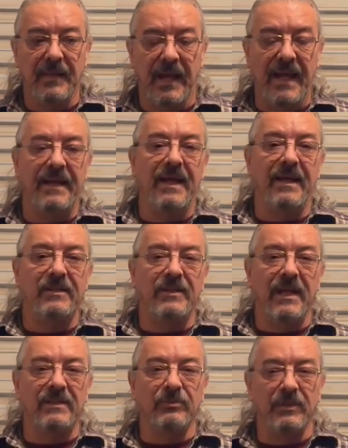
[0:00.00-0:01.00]
hadn't had a
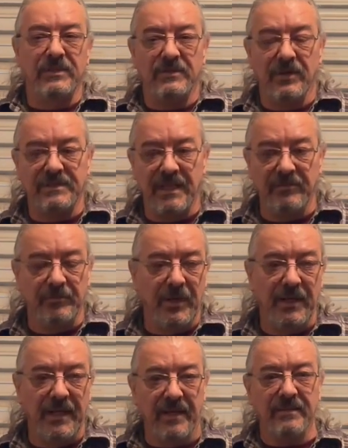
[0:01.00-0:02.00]
chance really to start saving
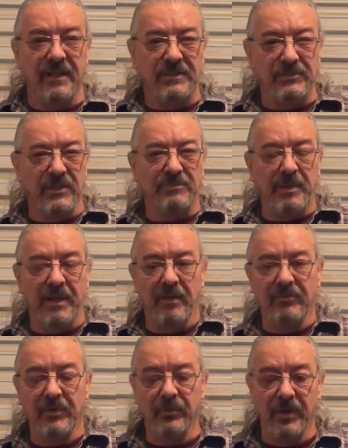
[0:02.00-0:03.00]
money yet because I just paid
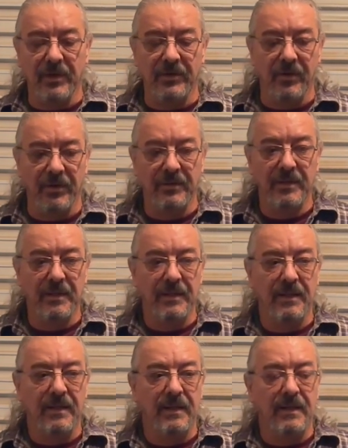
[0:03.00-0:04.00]
off the credit card.
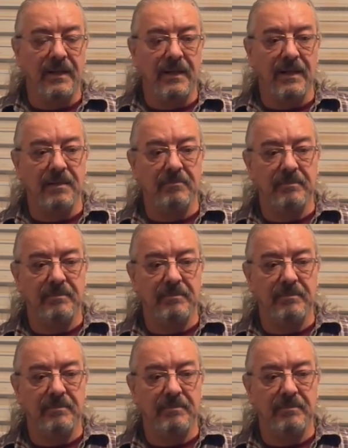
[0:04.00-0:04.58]
I